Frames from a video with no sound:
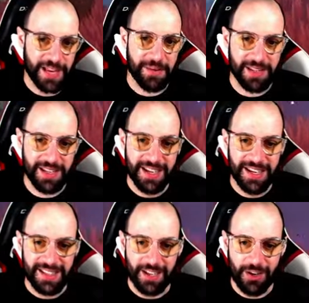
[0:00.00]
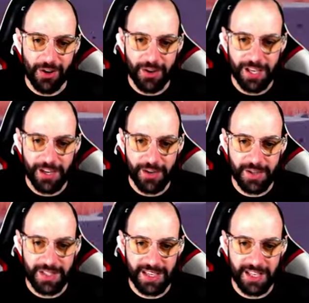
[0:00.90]
I mean, the logo here, you
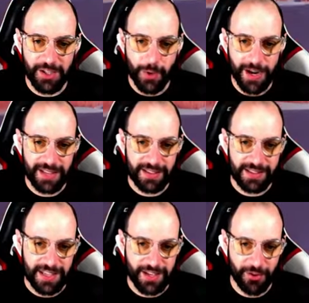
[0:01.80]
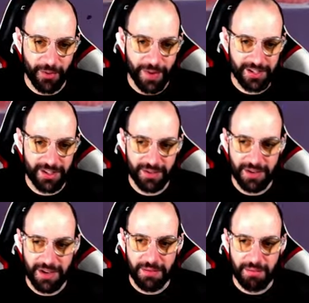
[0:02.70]
can see it's red, that's the Chronomancer,
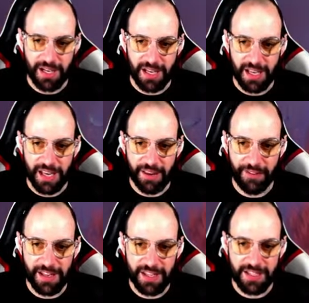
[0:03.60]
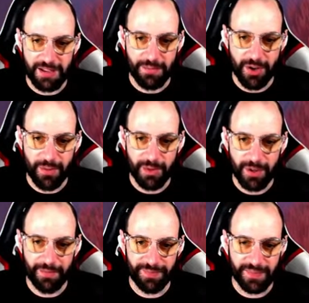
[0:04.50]
but if it's
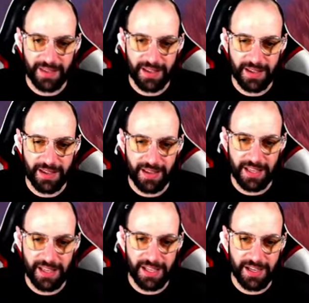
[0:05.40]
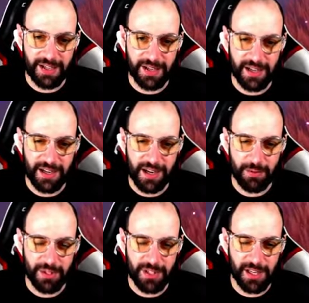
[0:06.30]
purple here, I
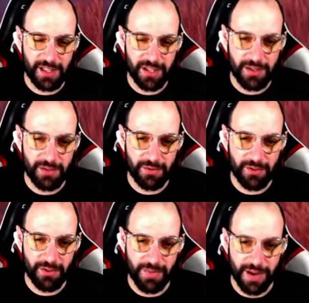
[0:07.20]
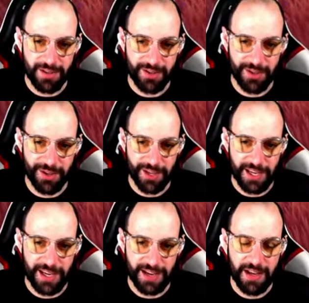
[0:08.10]
would say it's Chronomancer,
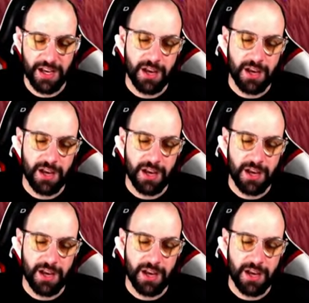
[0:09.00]
yeah.